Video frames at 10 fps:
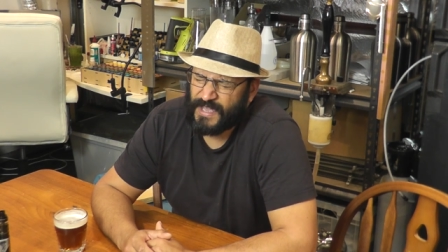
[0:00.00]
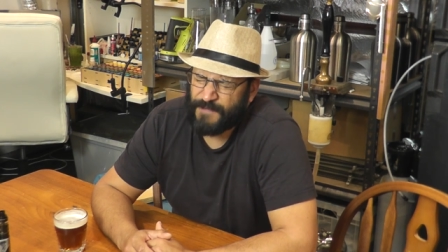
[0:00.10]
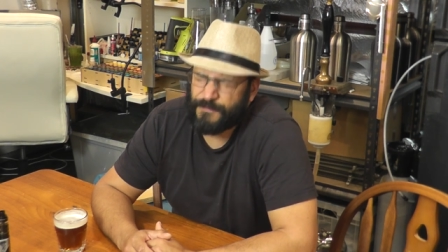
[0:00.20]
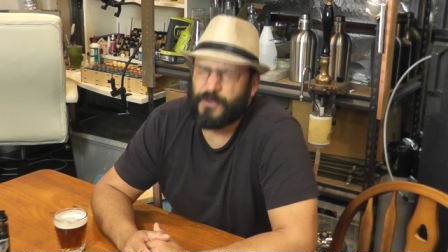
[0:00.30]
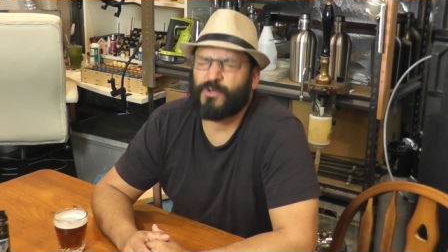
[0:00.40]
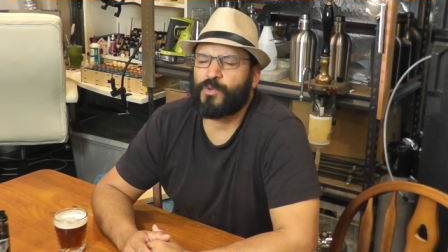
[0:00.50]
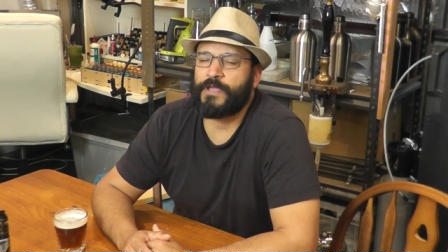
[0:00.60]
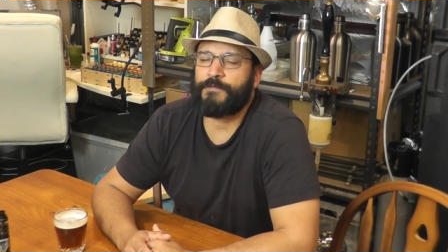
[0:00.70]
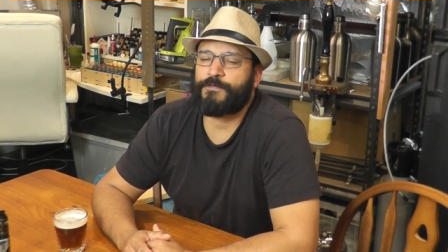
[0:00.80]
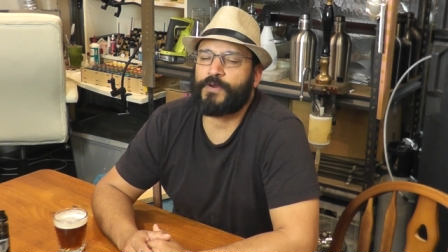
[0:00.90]
If you're
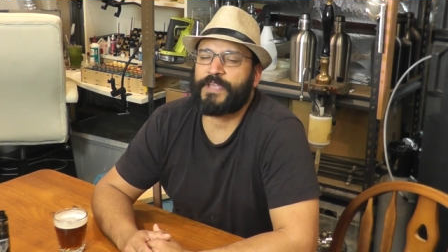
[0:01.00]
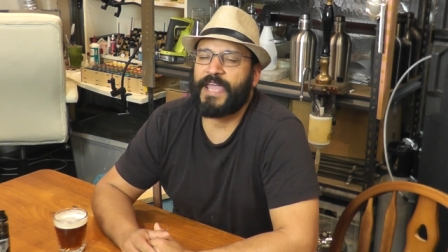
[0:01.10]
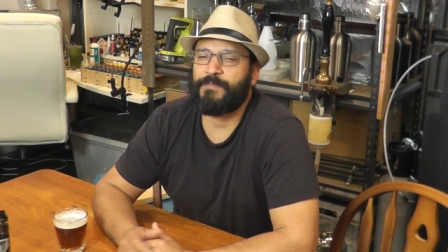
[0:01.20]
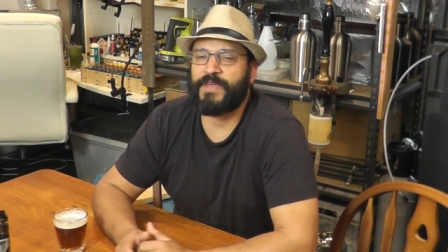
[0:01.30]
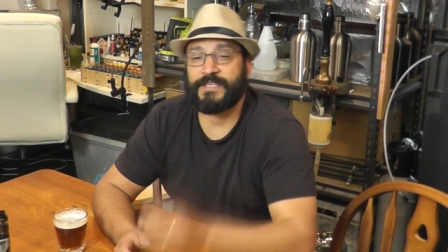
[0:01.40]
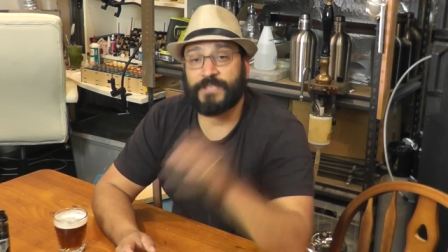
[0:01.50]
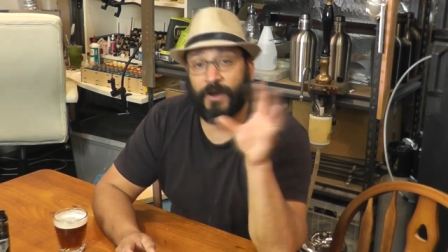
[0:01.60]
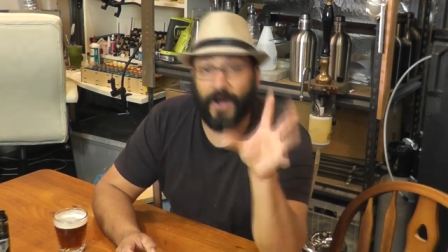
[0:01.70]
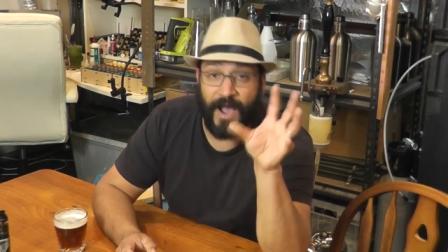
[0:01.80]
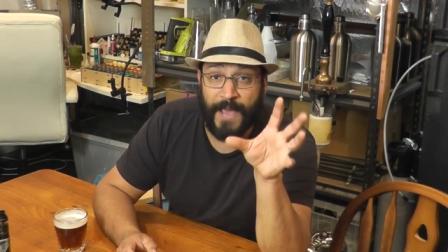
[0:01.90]
looking for a game that is
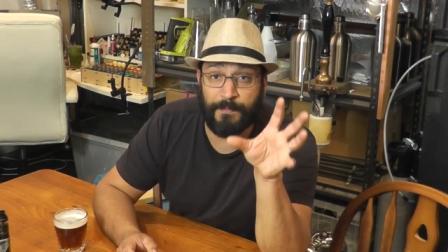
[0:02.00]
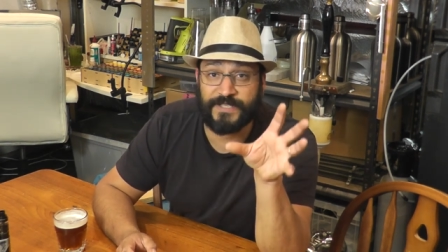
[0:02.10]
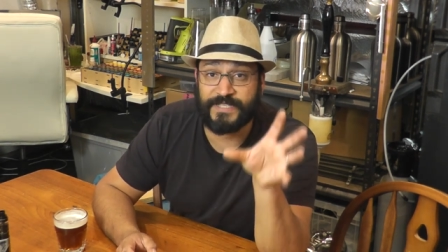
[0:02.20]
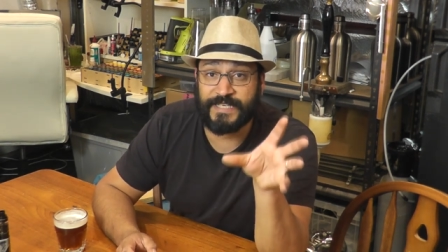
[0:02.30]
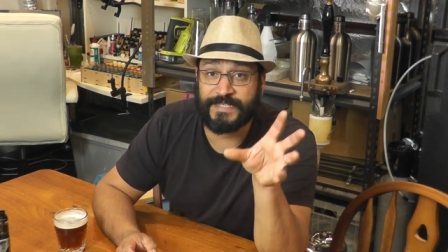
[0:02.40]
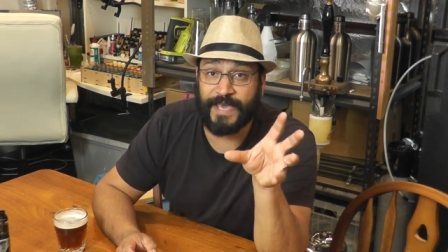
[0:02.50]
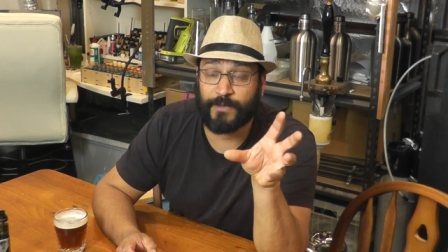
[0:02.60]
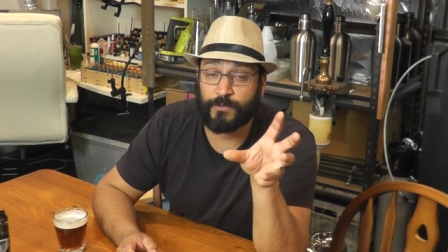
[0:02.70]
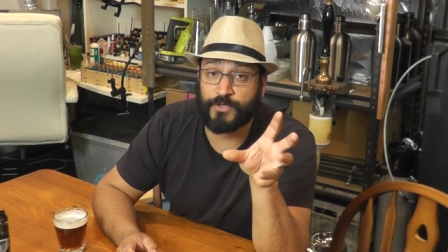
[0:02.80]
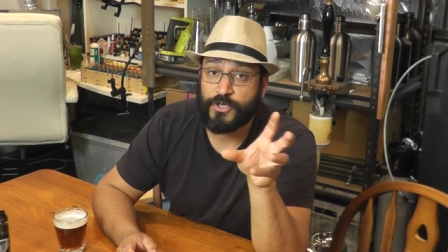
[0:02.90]
hyper
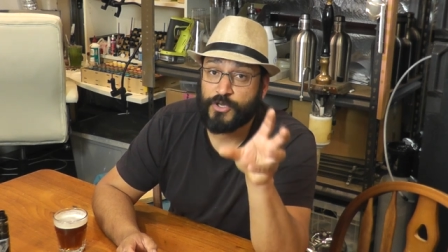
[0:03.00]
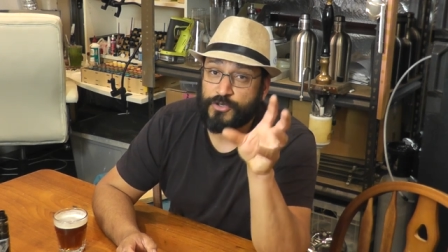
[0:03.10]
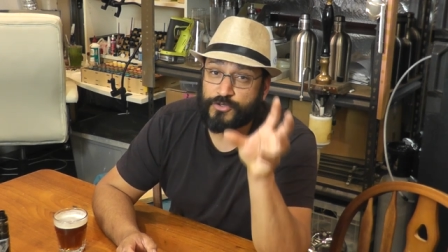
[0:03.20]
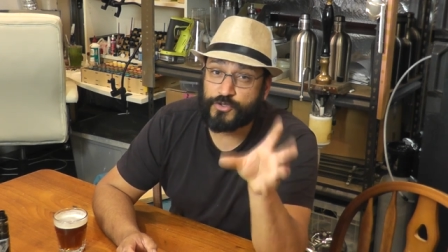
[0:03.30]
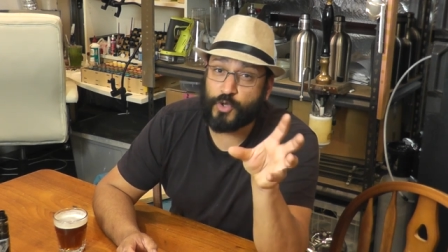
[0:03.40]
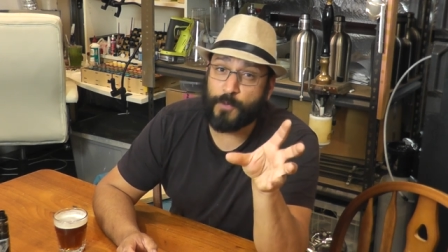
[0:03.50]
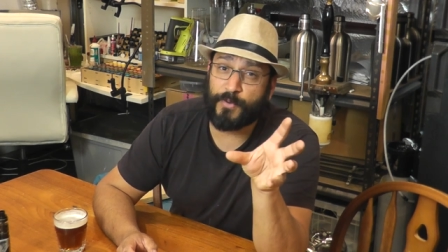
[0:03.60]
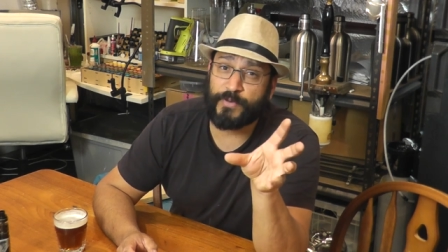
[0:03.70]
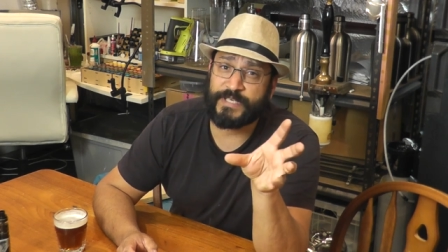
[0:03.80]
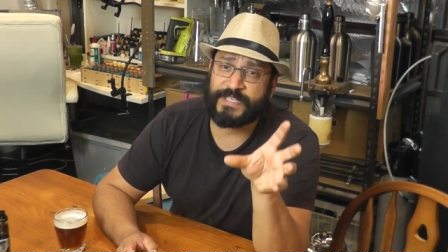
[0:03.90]
detailed,
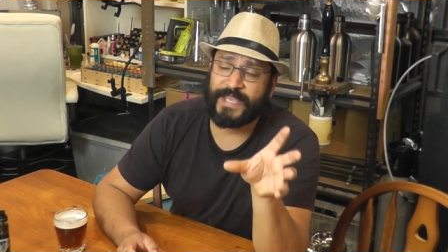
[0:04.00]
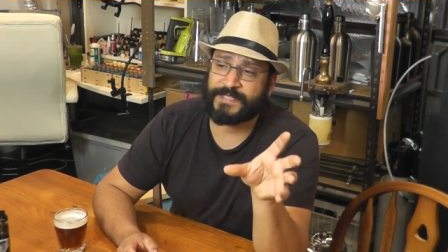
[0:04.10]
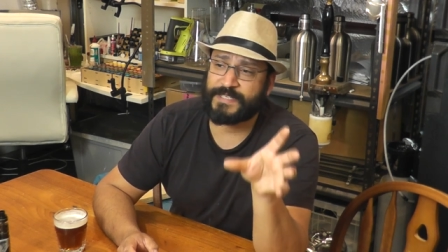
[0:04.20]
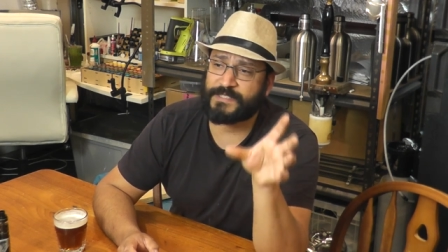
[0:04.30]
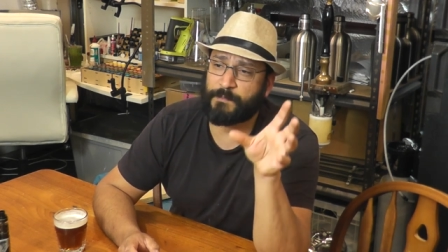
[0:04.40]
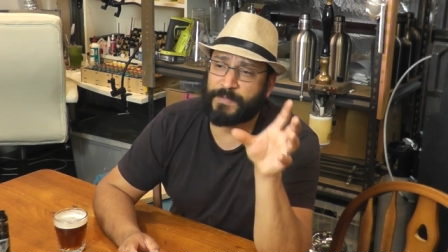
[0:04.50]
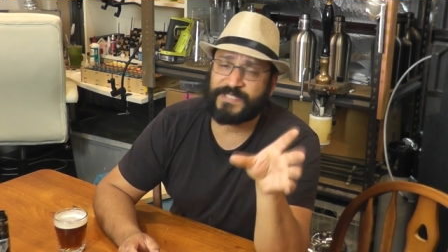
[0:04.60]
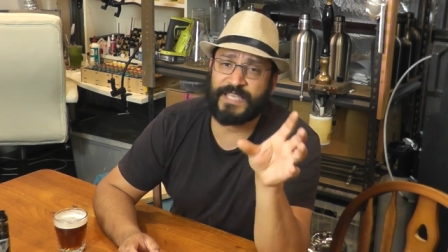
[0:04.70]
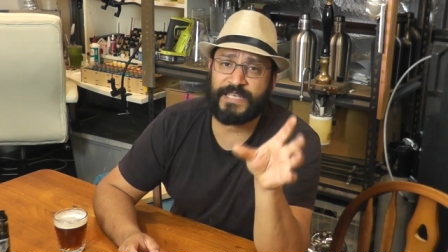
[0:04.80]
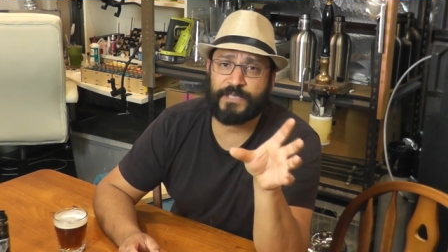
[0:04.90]
super intense. It's a
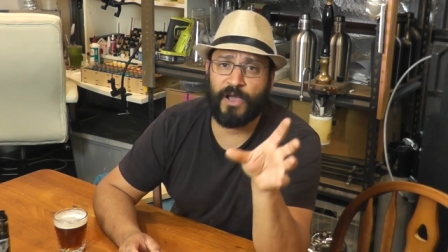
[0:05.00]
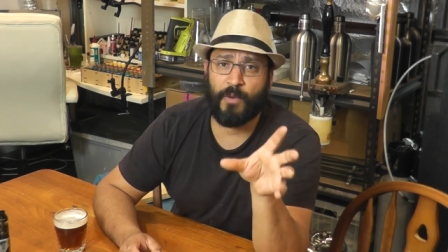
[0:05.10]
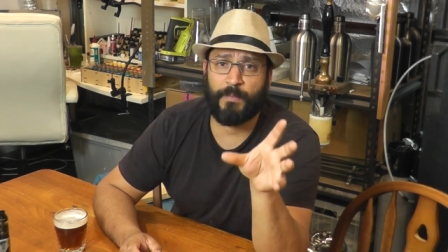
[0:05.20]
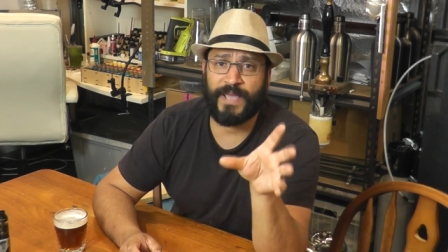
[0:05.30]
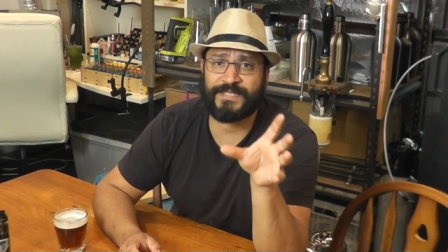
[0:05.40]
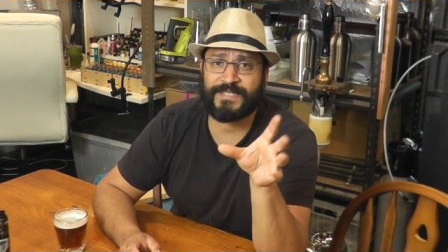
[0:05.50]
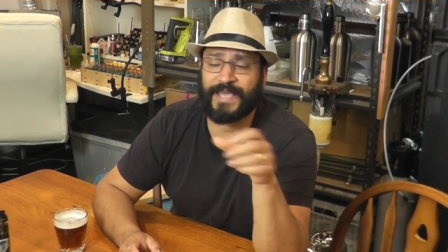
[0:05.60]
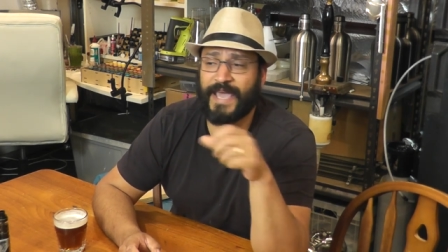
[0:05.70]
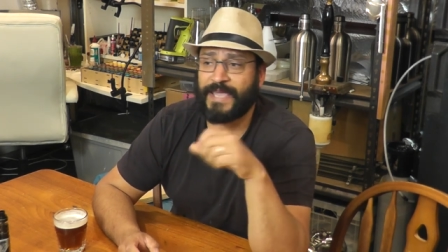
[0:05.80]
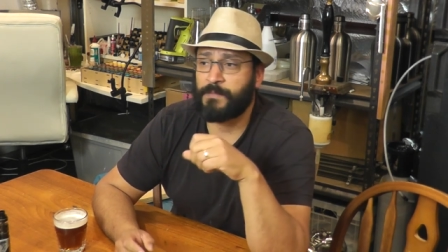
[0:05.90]
percentile based
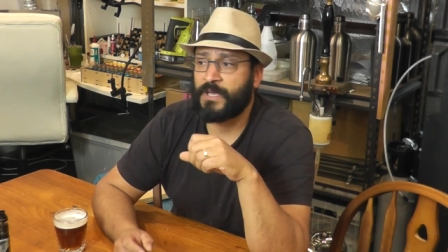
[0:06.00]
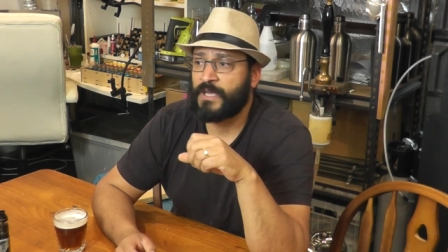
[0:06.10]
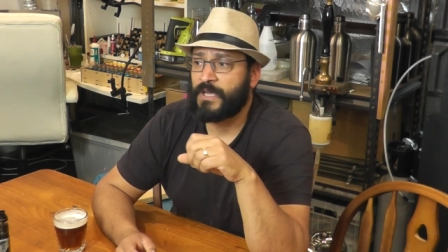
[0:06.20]
game.